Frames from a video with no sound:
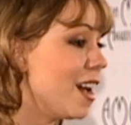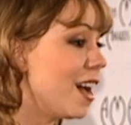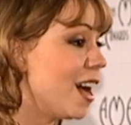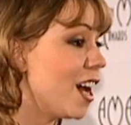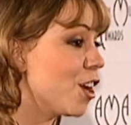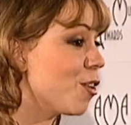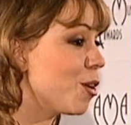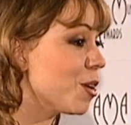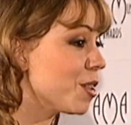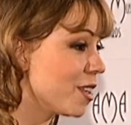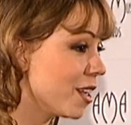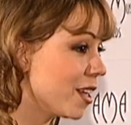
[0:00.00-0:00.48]

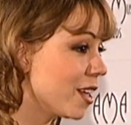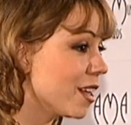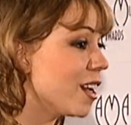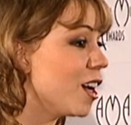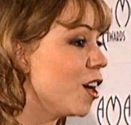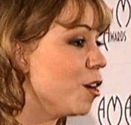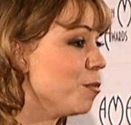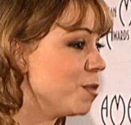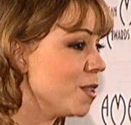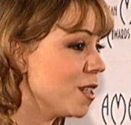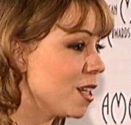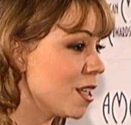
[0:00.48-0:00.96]
How do I think it
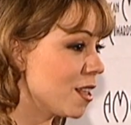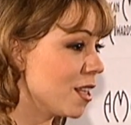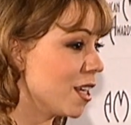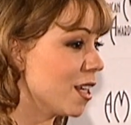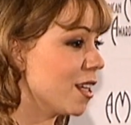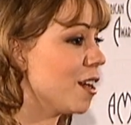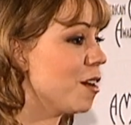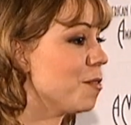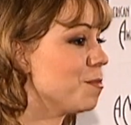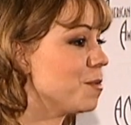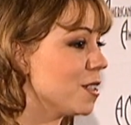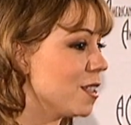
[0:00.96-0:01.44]
helped it? I
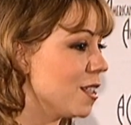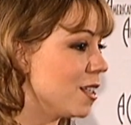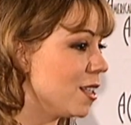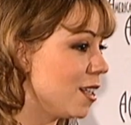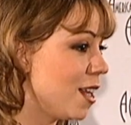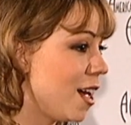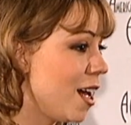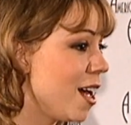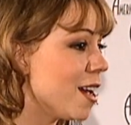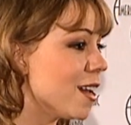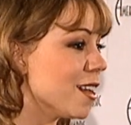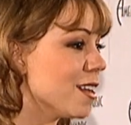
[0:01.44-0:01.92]
think it helped it a
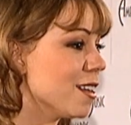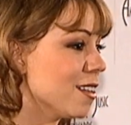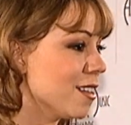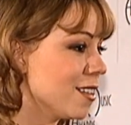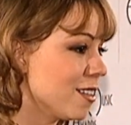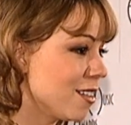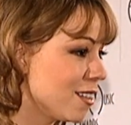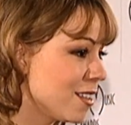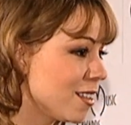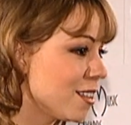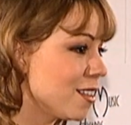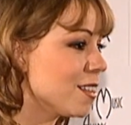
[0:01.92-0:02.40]
lot
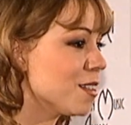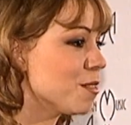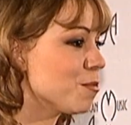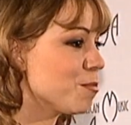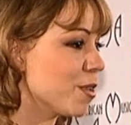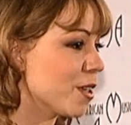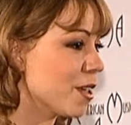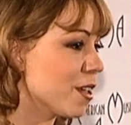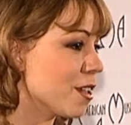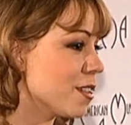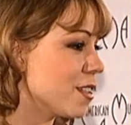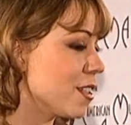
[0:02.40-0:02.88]

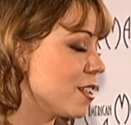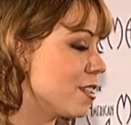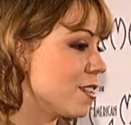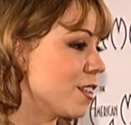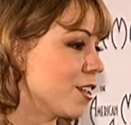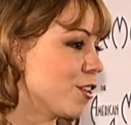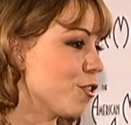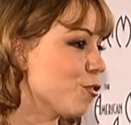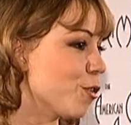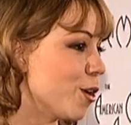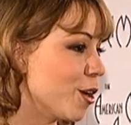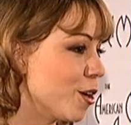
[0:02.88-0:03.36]
because
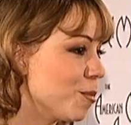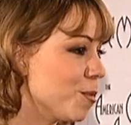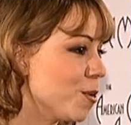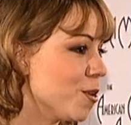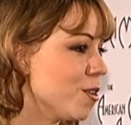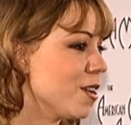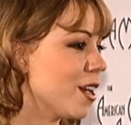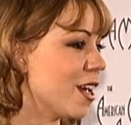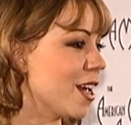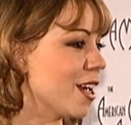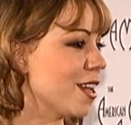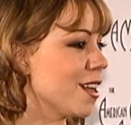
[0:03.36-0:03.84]
he's
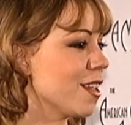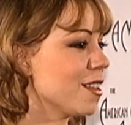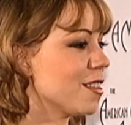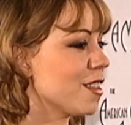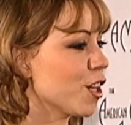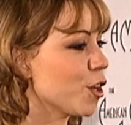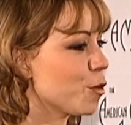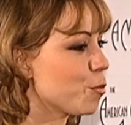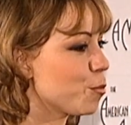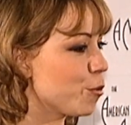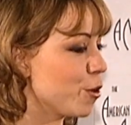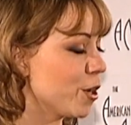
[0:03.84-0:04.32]
incredible, and I
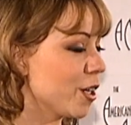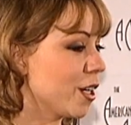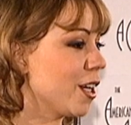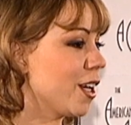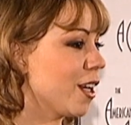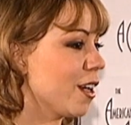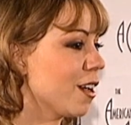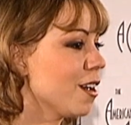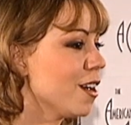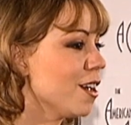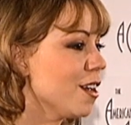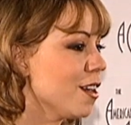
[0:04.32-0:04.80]
think
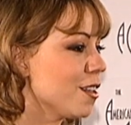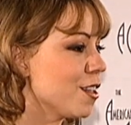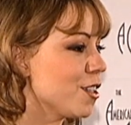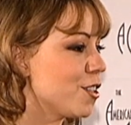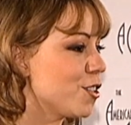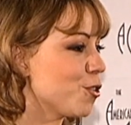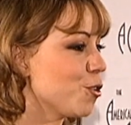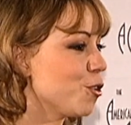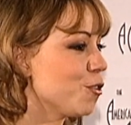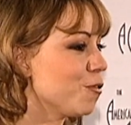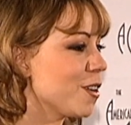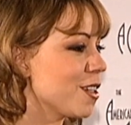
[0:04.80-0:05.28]
bringing
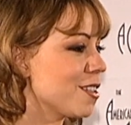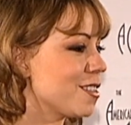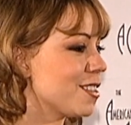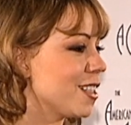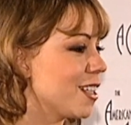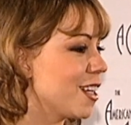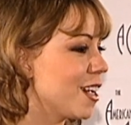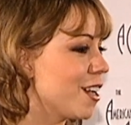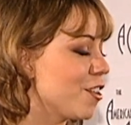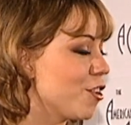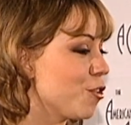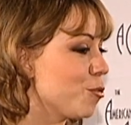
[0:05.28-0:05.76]
the two of us
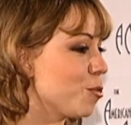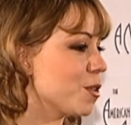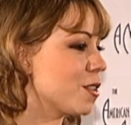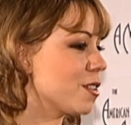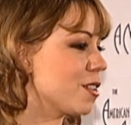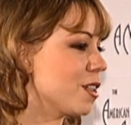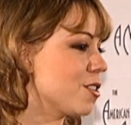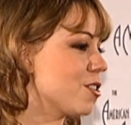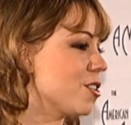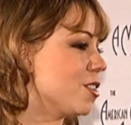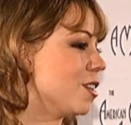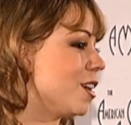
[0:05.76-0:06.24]
together
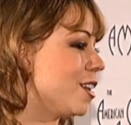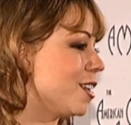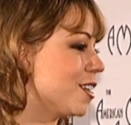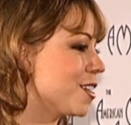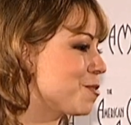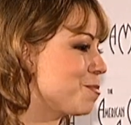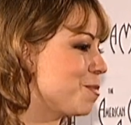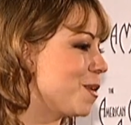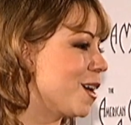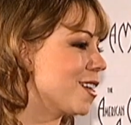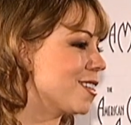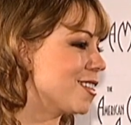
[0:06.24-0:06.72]
was such an
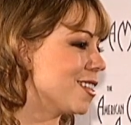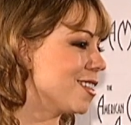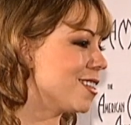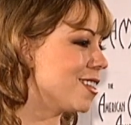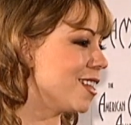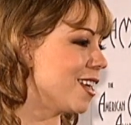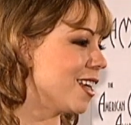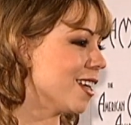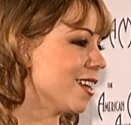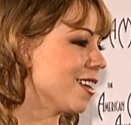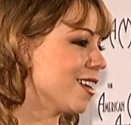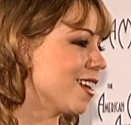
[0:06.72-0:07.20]
unexpected
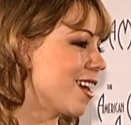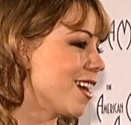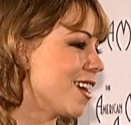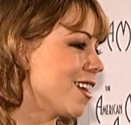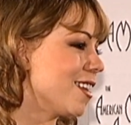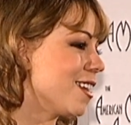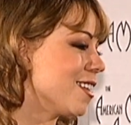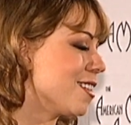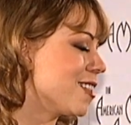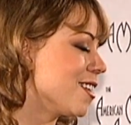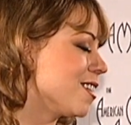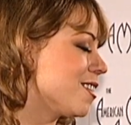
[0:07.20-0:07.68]
thing,
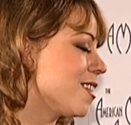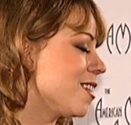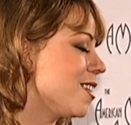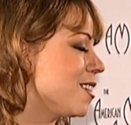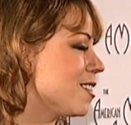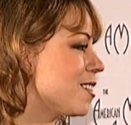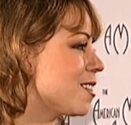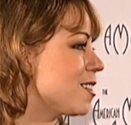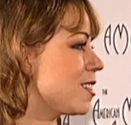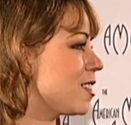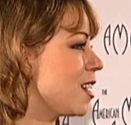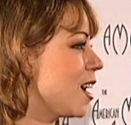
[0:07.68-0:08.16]
and I think that
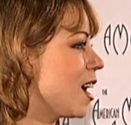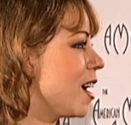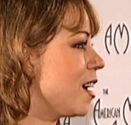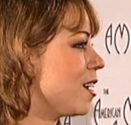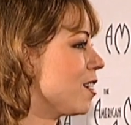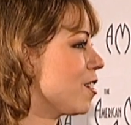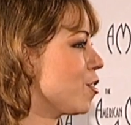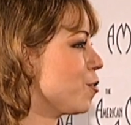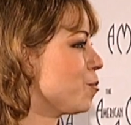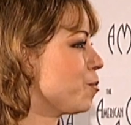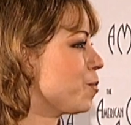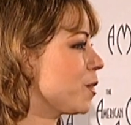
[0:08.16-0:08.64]
his
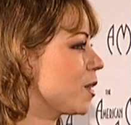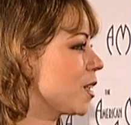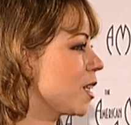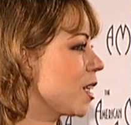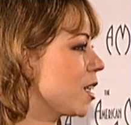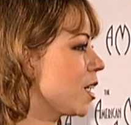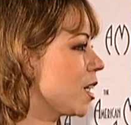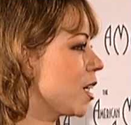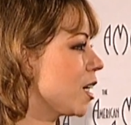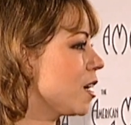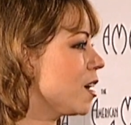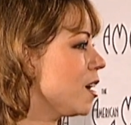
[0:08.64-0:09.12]
style
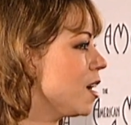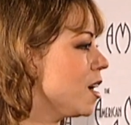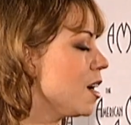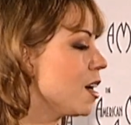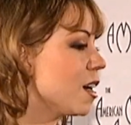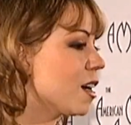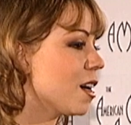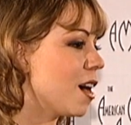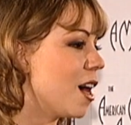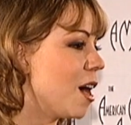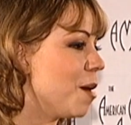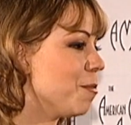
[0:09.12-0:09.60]
completely
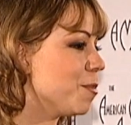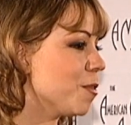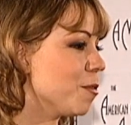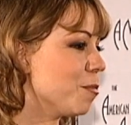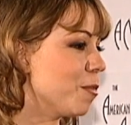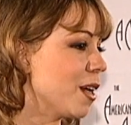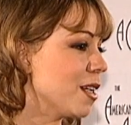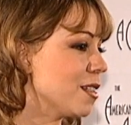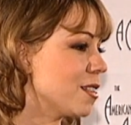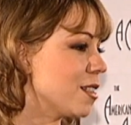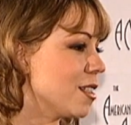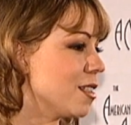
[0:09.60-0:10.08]

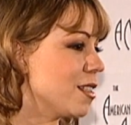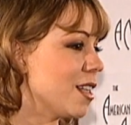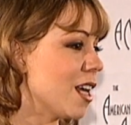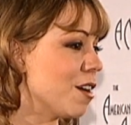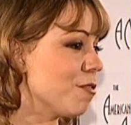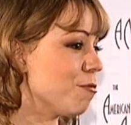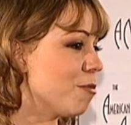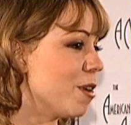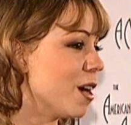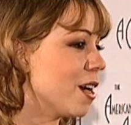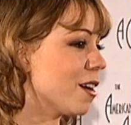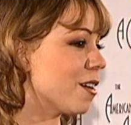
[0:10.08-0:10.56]
complemented
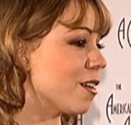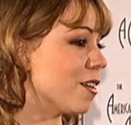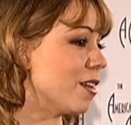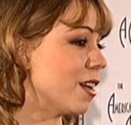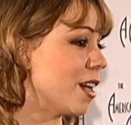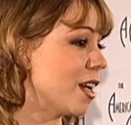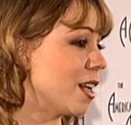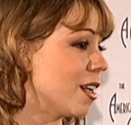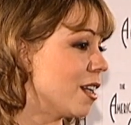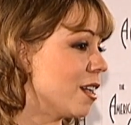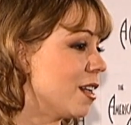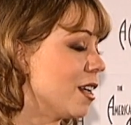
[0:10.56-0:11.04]
that
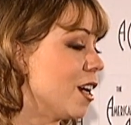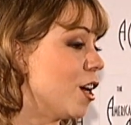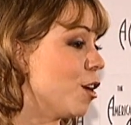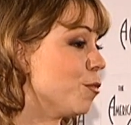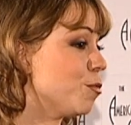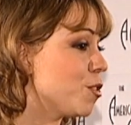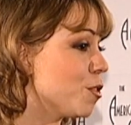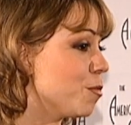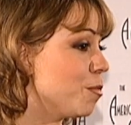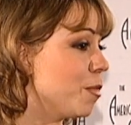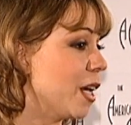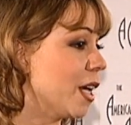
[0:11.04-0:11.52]
record, and it
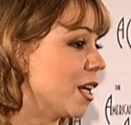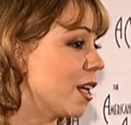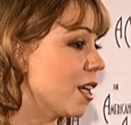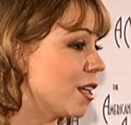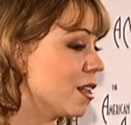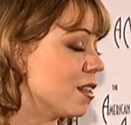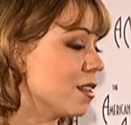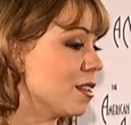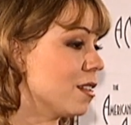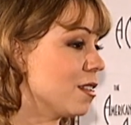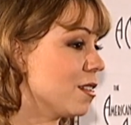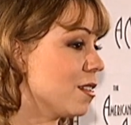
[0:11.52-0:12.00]
helped to make
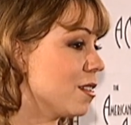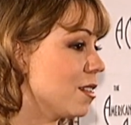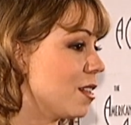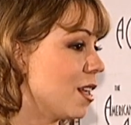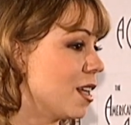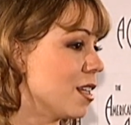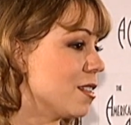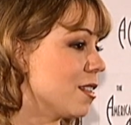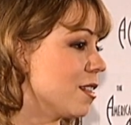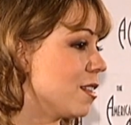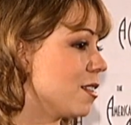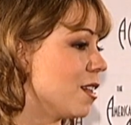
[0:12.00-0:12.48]
it
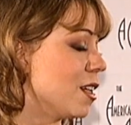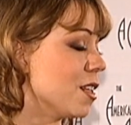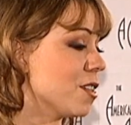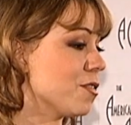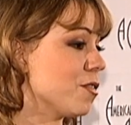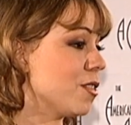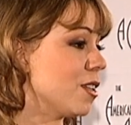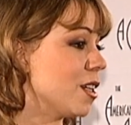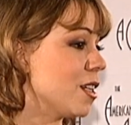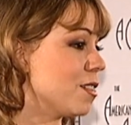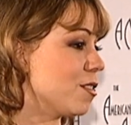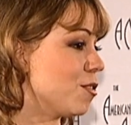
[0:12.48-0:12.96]
as
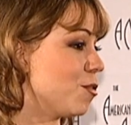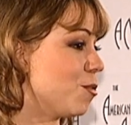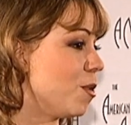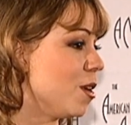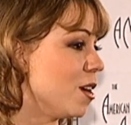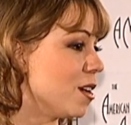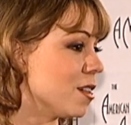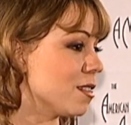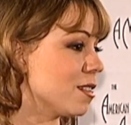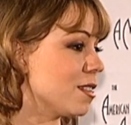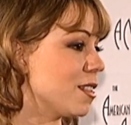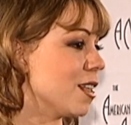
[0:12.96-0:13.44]
successful as it
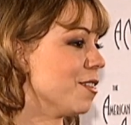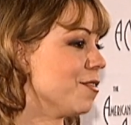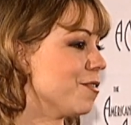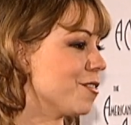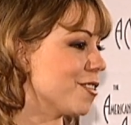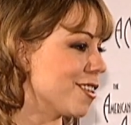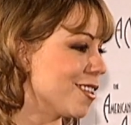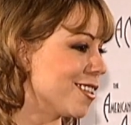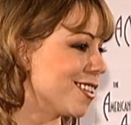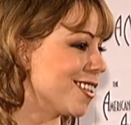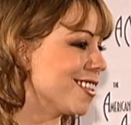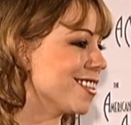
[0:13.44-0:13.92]
was,
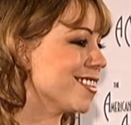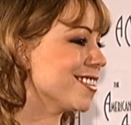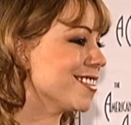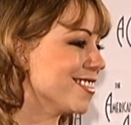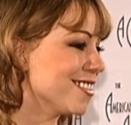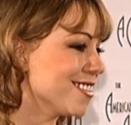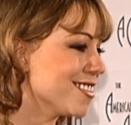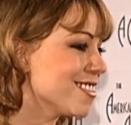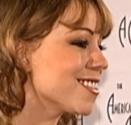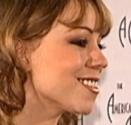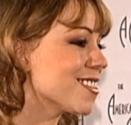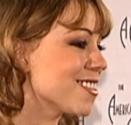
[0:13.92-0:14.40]
definitely.
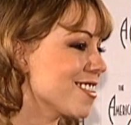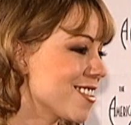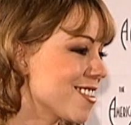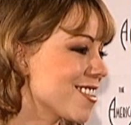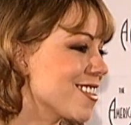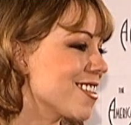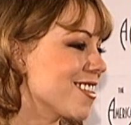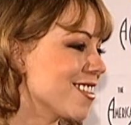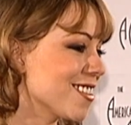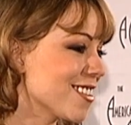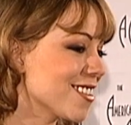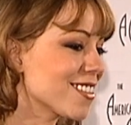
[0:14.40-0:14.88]
How was it
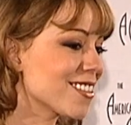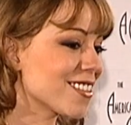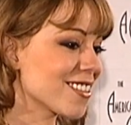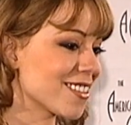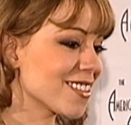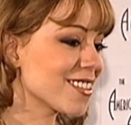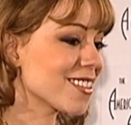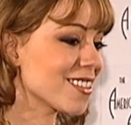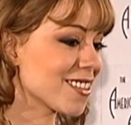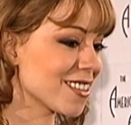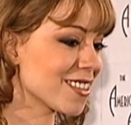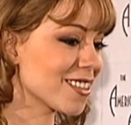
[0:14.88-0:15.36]
working with
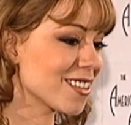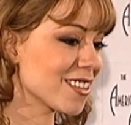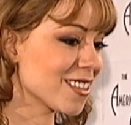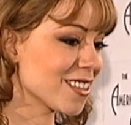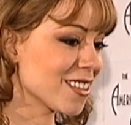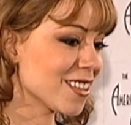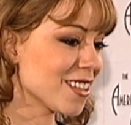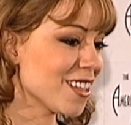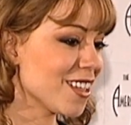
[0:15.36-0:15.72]
Boyz II Men?